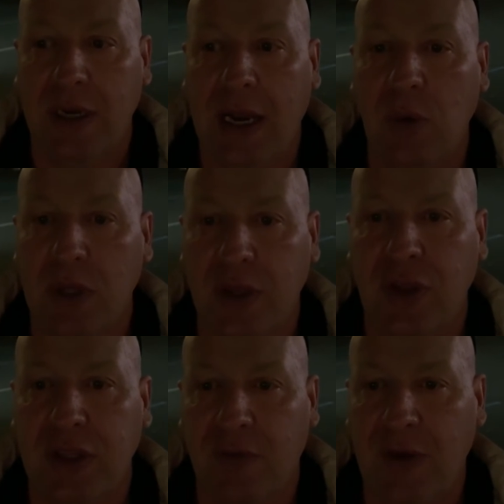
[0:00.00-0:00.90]
And I really
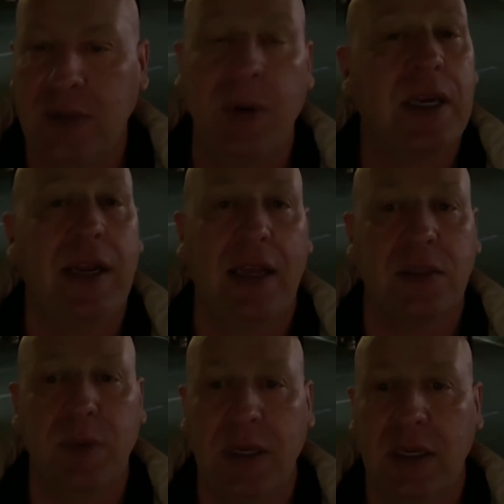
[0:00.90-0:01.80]
think the Facebook
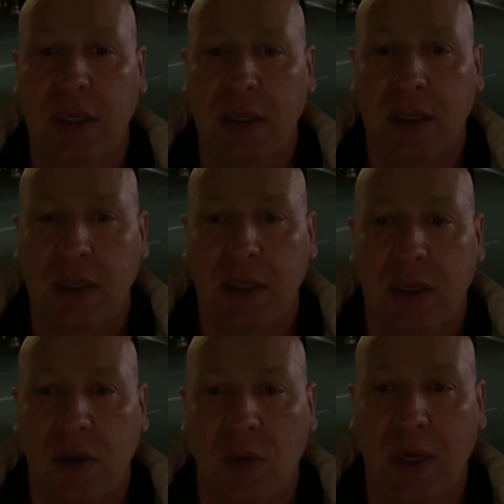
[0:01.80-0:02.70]
announcement
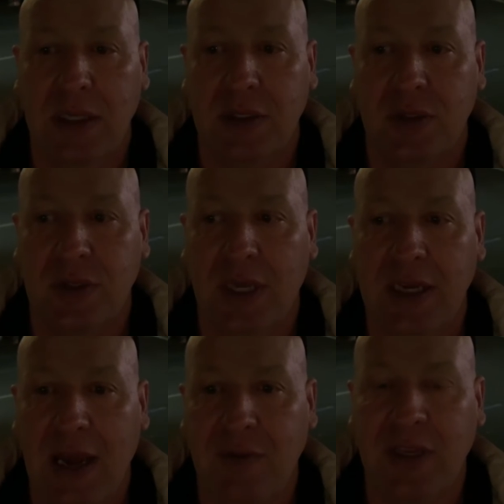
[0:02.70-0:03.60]
was
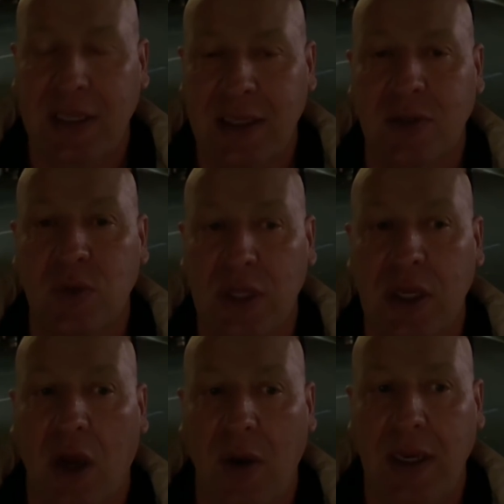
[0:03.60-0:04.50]
enough to get this really
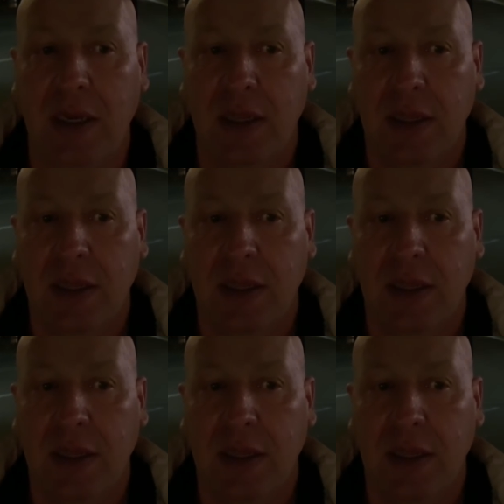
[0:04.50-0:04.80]
going,